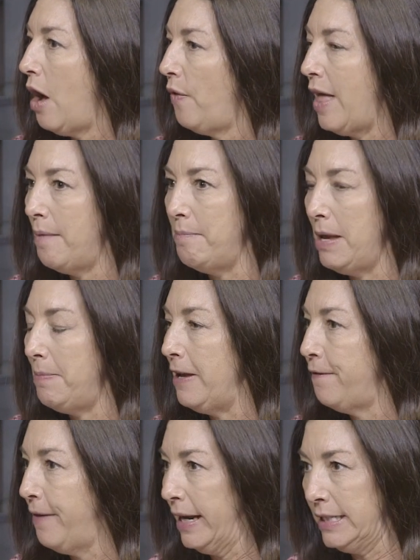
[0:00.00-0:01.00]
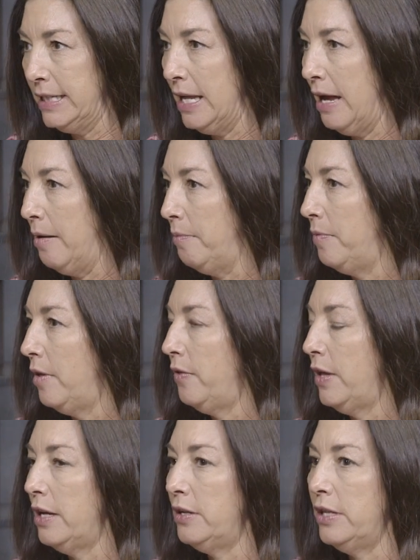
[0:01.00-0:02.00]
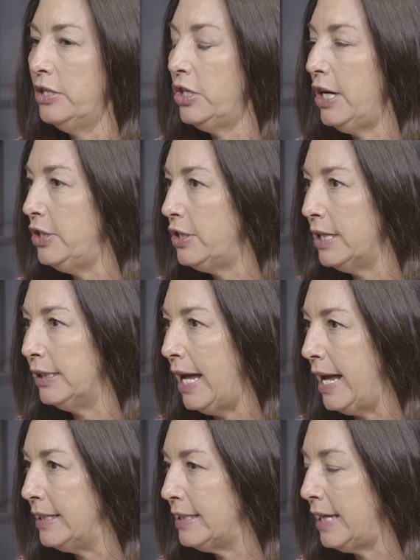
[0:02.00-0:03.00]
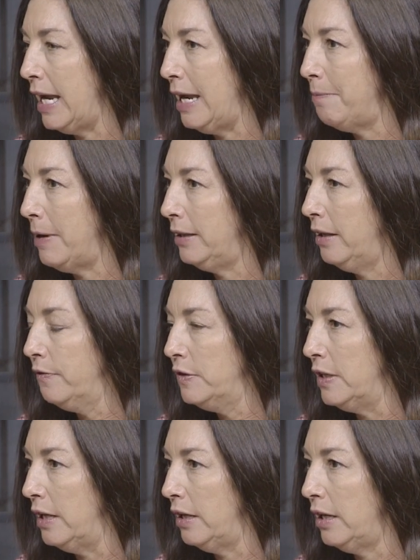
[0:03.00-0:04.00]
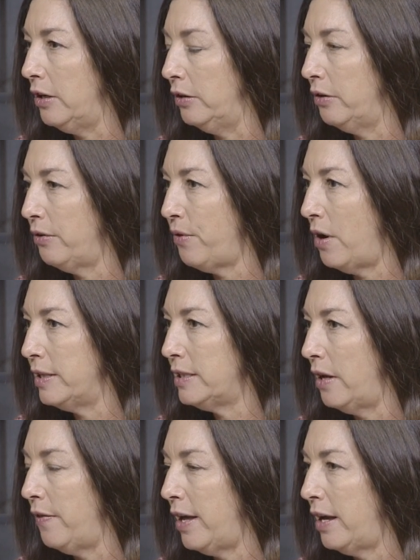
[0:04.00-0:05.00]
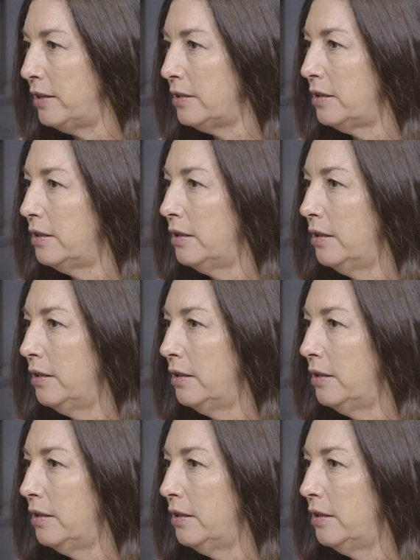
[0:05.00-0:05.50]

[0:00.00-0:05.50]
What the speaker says: how that may be affecting them, the change in the landscape? I'd love to hear your thoughts on that.